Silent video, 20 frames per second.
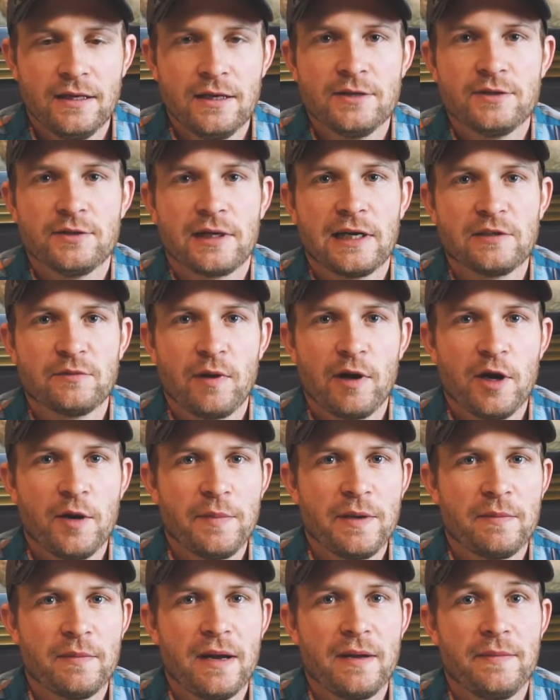So guys,
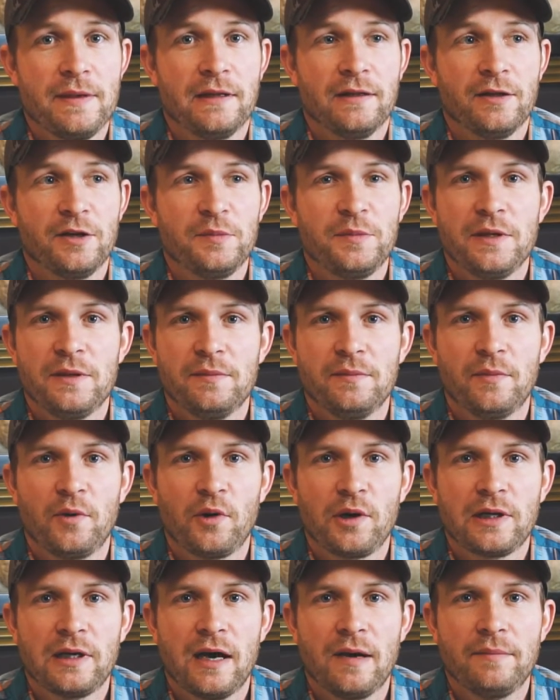Wyoming might be a little bit
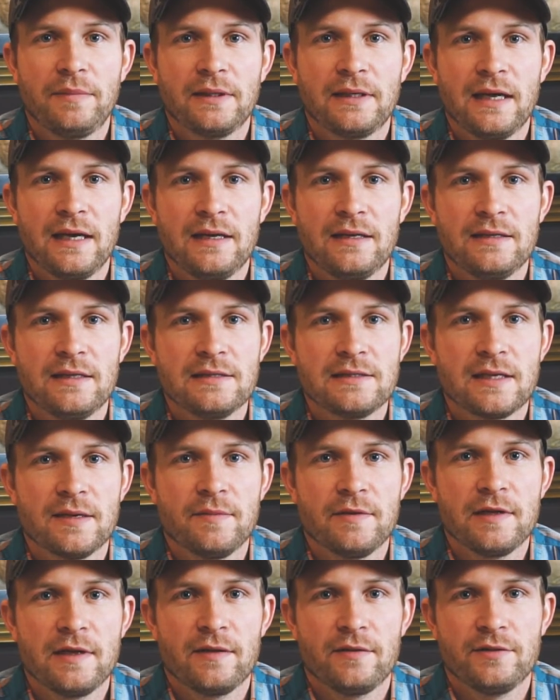more complicated than some
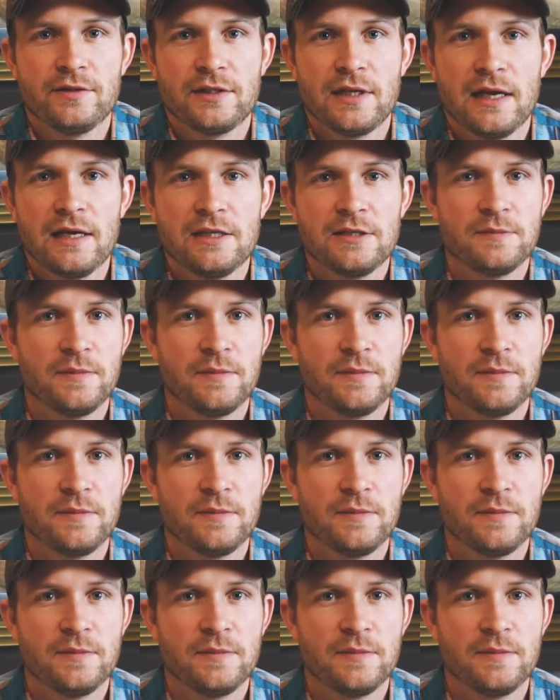of the other states,